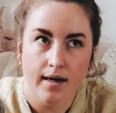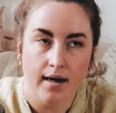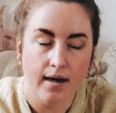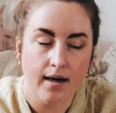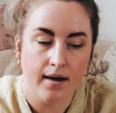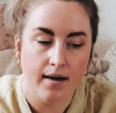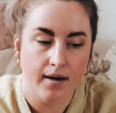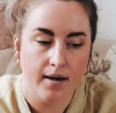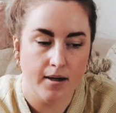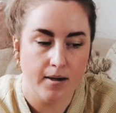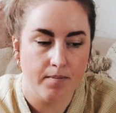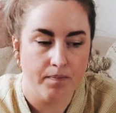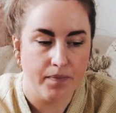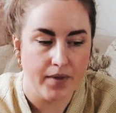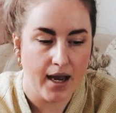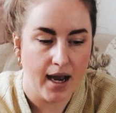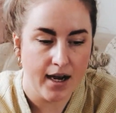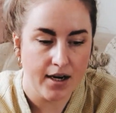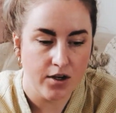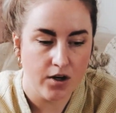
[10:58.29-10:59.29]

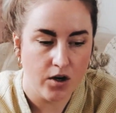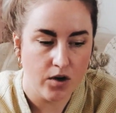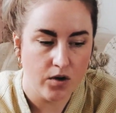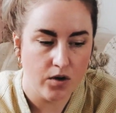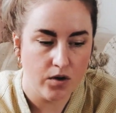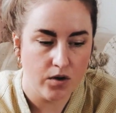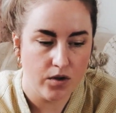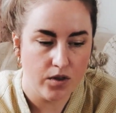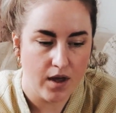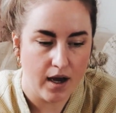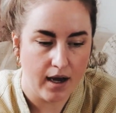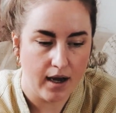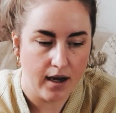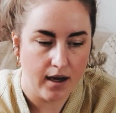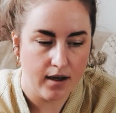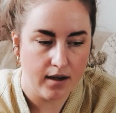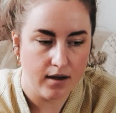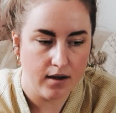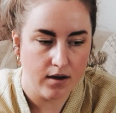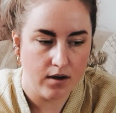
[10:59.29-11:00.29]
I know that